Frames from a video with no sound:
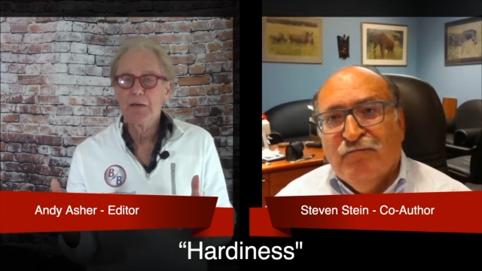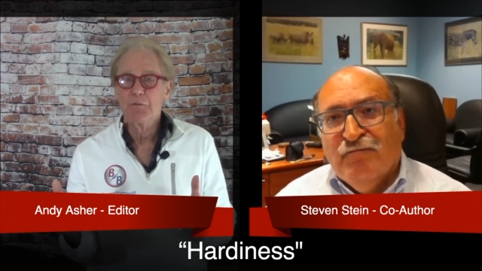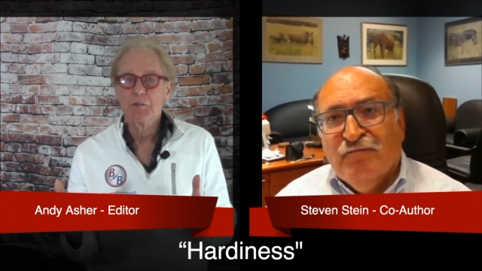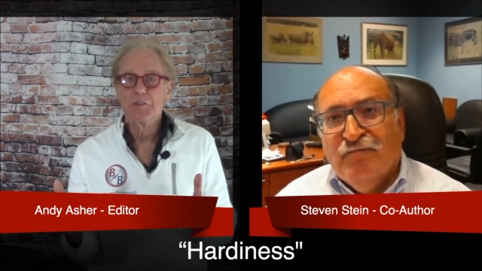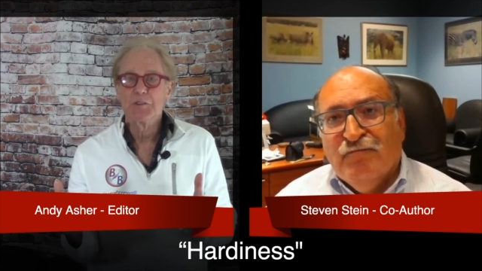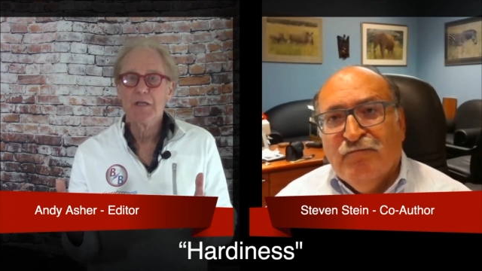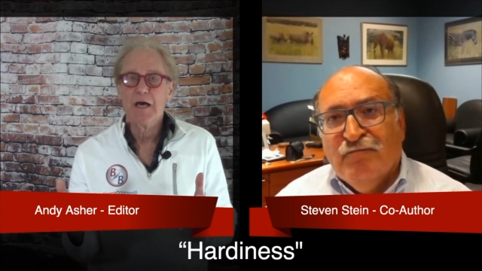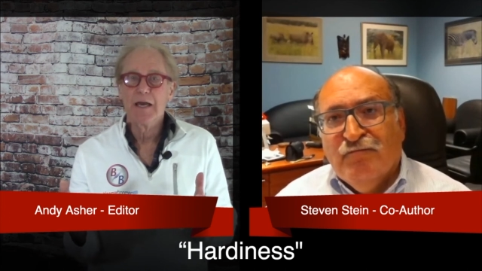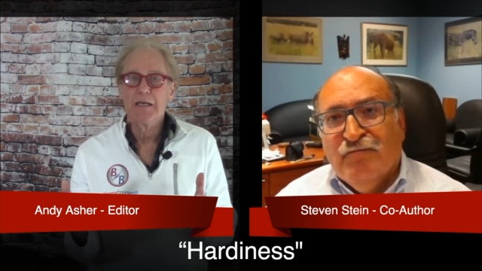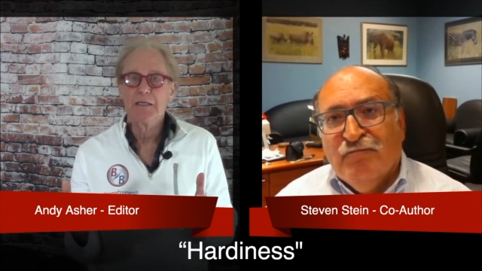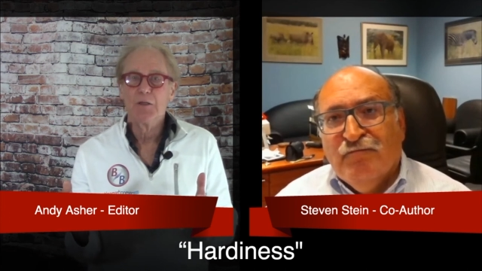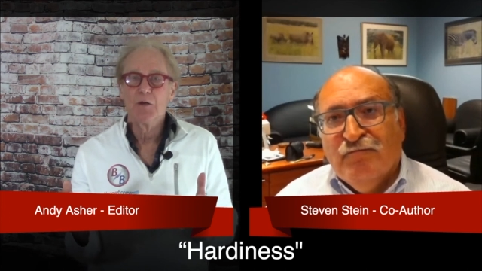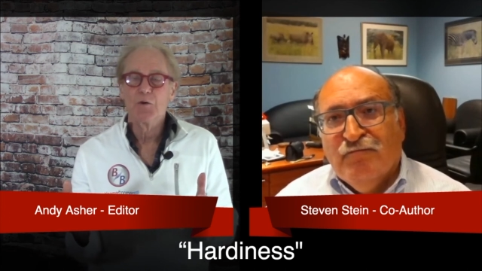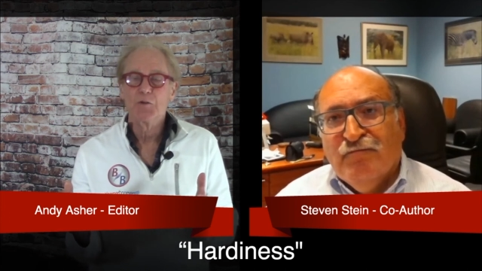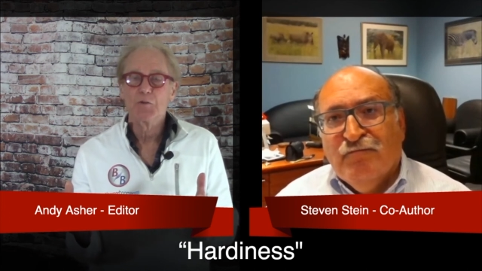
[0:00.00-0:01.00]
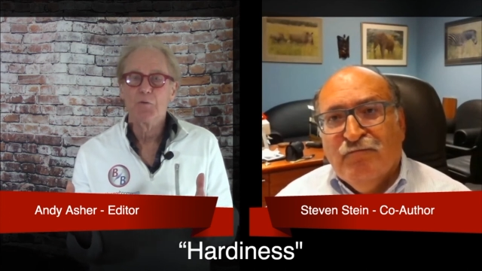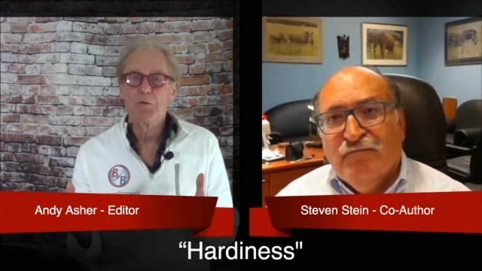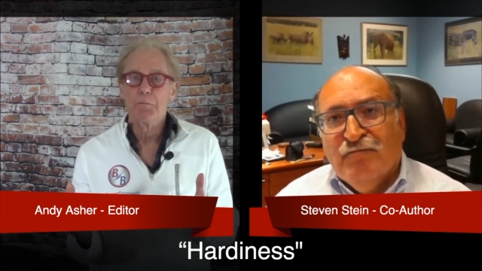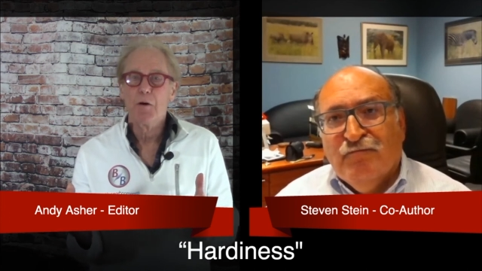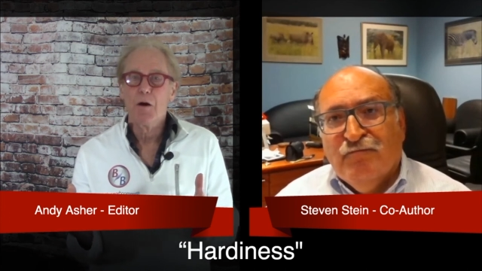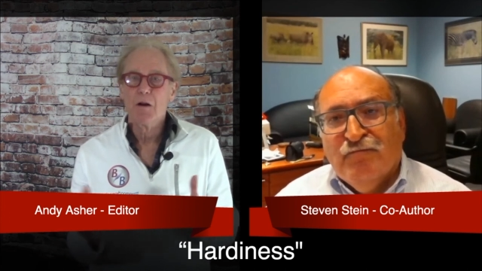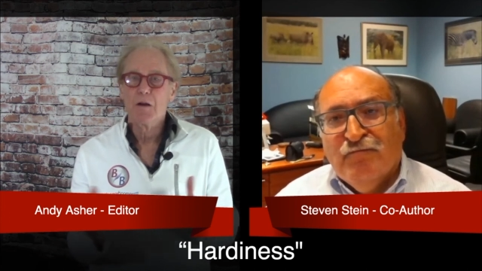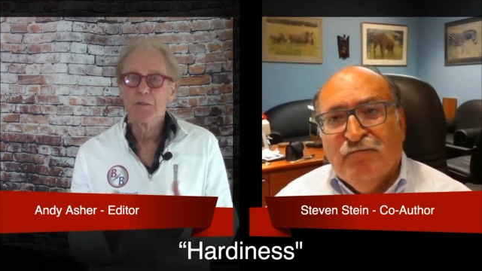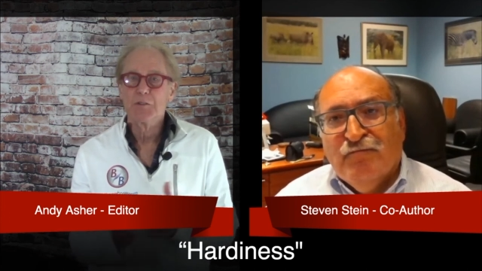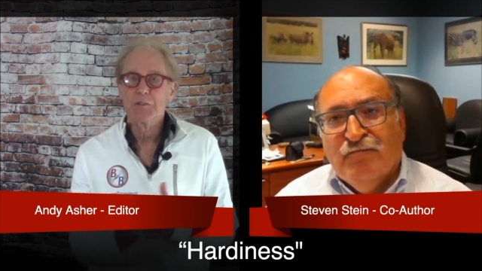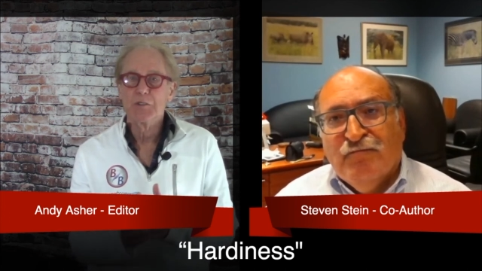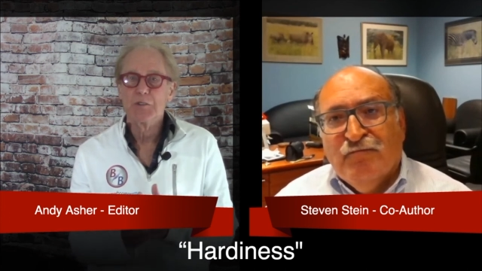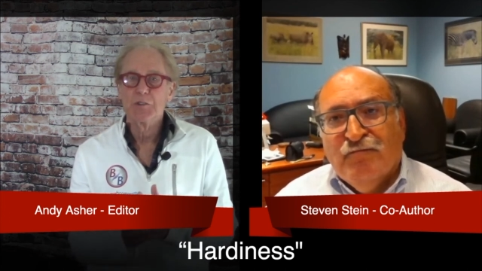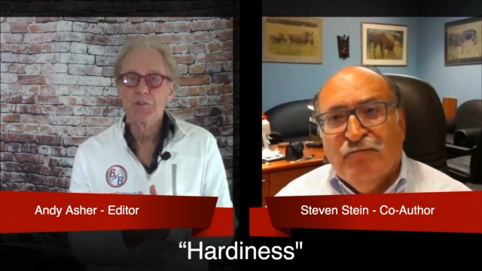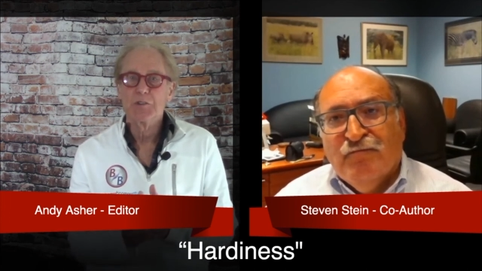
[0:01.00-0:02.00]
Speaker 1: was diagnosed with
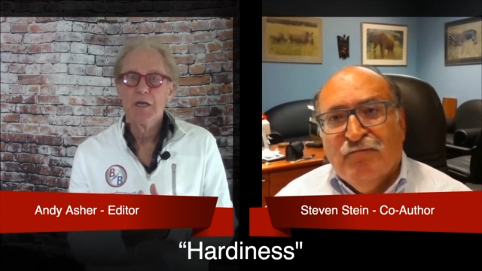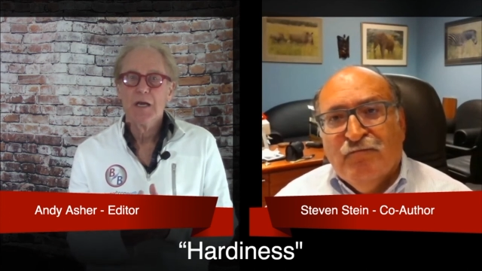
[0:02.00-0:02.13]
Parkinson's